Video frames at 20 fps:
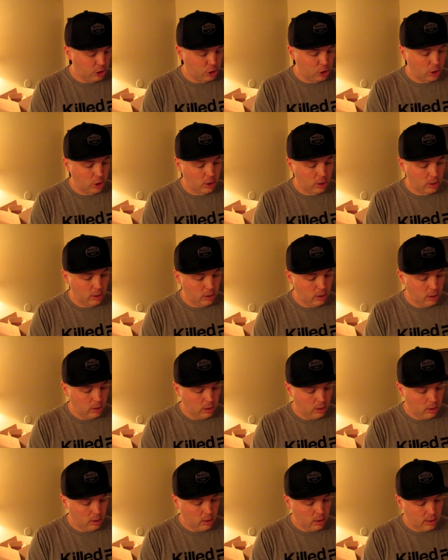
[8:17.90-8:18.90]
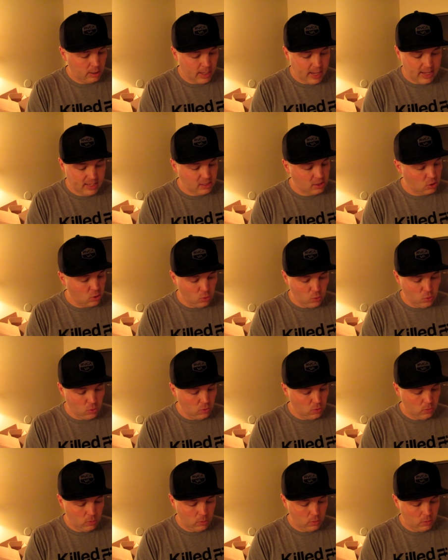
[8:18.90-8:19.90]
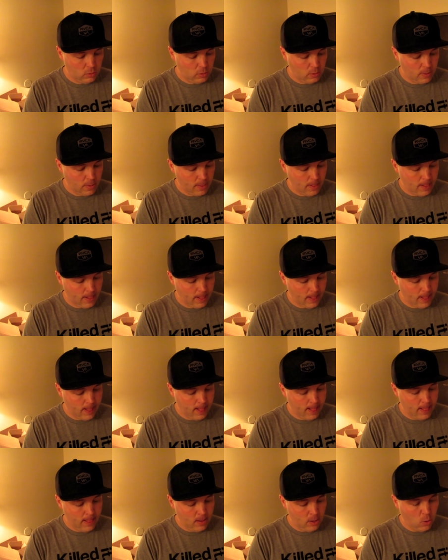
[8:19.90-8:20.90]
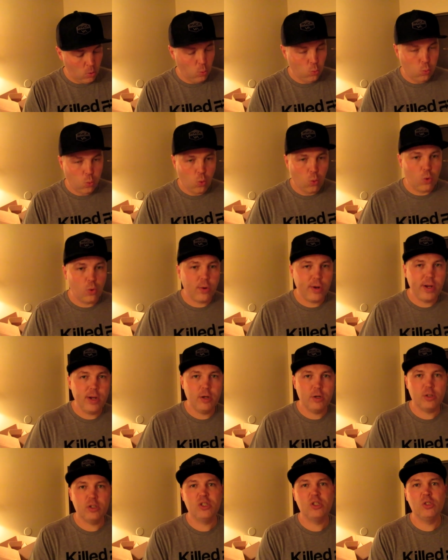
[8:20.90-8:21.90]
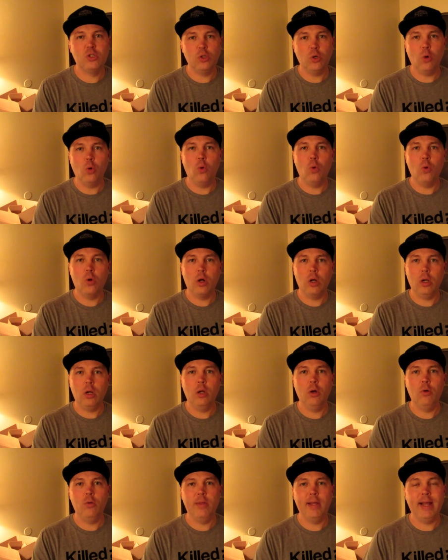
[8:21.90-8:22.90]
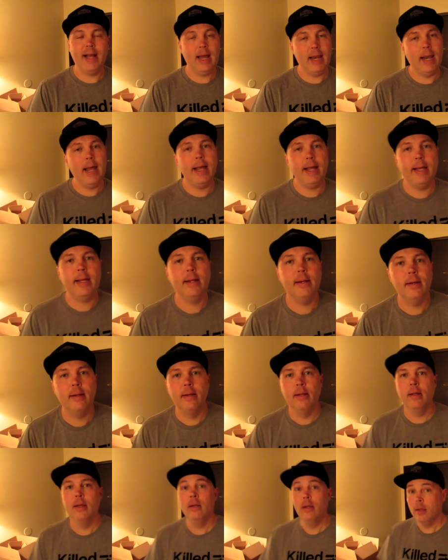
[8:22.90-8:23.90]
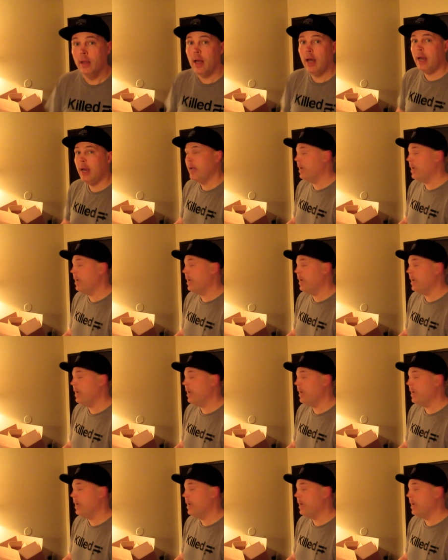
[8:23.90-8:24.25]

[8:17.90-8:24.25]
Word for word: shirt. That's cool. Warrior Soul clothing. I like it. I